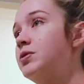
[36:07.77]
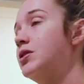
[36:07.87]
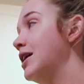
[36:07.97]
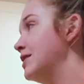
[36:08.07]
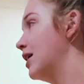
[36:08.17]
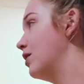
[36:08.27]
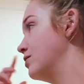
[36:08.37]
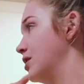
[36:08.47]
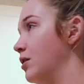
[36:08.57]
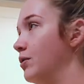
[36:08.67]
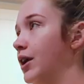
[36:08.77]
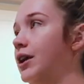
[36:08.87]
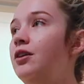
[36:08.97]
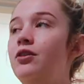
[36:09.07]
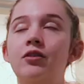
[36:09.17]
Besides that wholesale one,
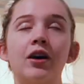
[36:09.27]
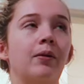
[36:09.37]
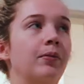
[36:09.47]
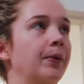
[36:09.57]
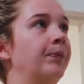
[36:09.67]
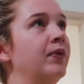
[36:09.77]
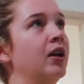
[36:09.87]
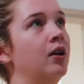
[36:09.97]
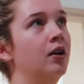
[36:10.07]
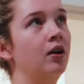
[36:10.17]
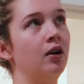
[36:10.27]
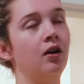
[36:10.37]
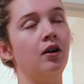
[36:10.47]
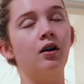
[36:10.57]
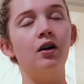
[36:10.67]
I need to do that, but
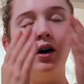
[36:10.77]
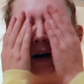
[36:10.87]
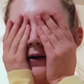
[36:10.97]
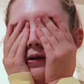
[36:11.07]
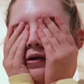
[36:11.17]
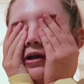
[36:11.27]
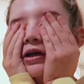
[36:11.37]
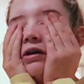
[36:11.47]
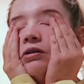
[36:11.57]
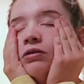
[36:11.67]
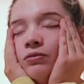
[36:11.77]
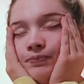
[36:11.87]
uh, yeah.